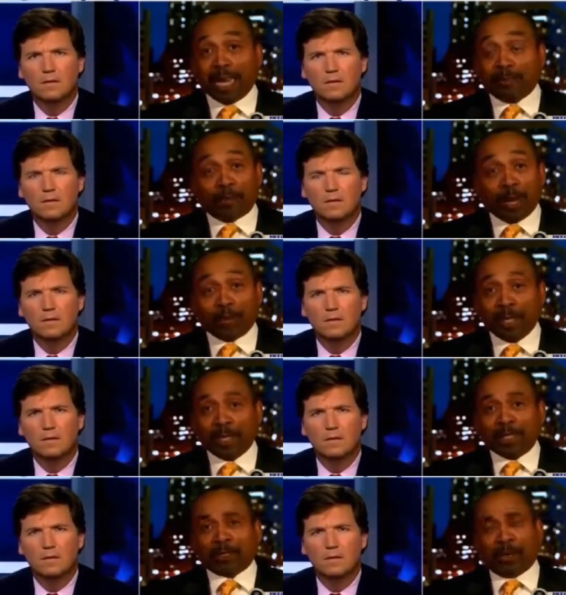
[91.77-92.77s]
Speaker 1: gang prep.
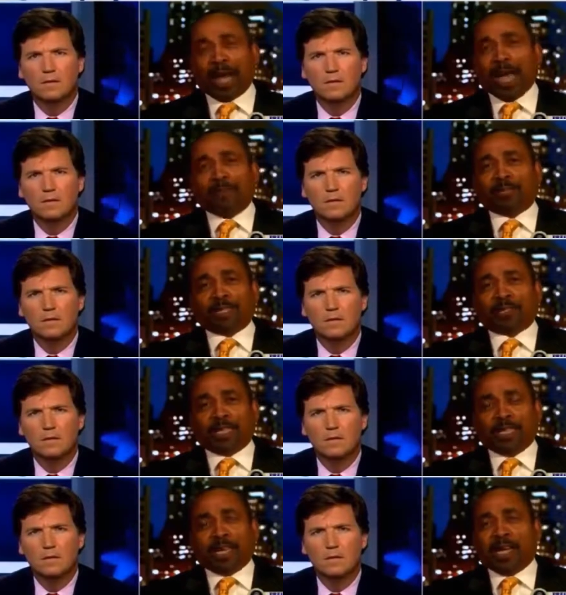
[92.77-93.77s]
So I'm
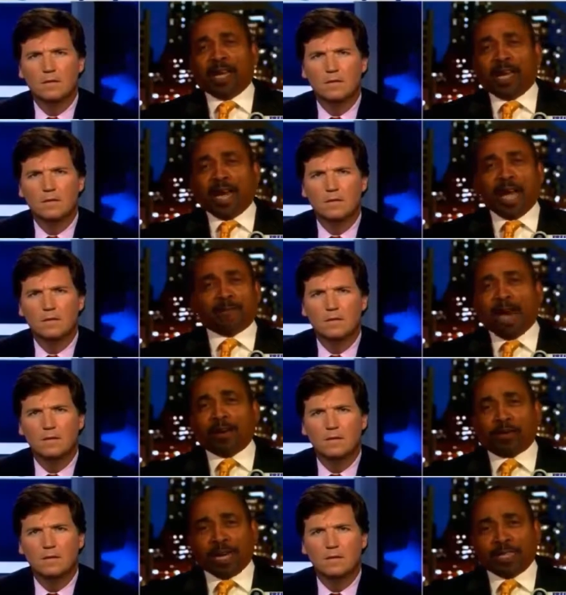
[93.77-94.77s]

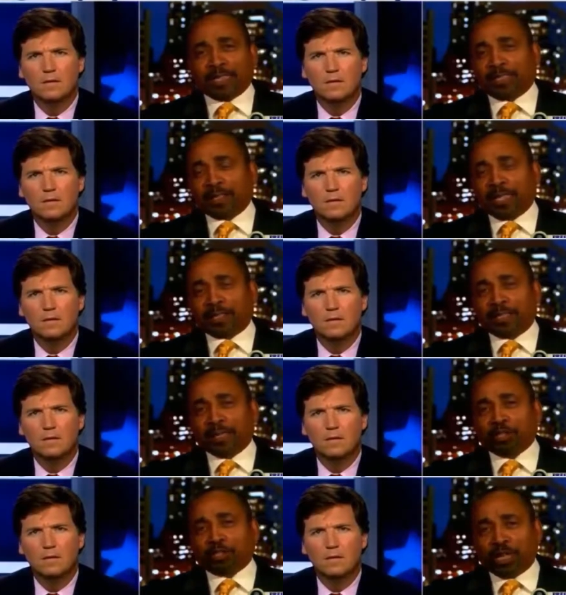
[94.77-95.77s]
outraged that the
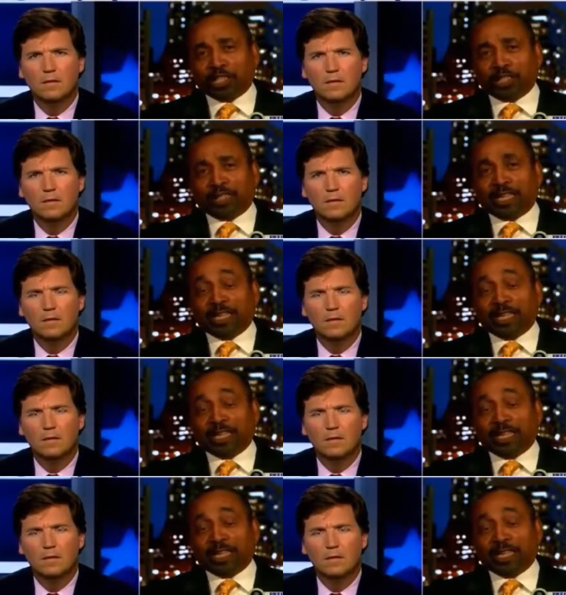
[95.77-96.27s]
demonstration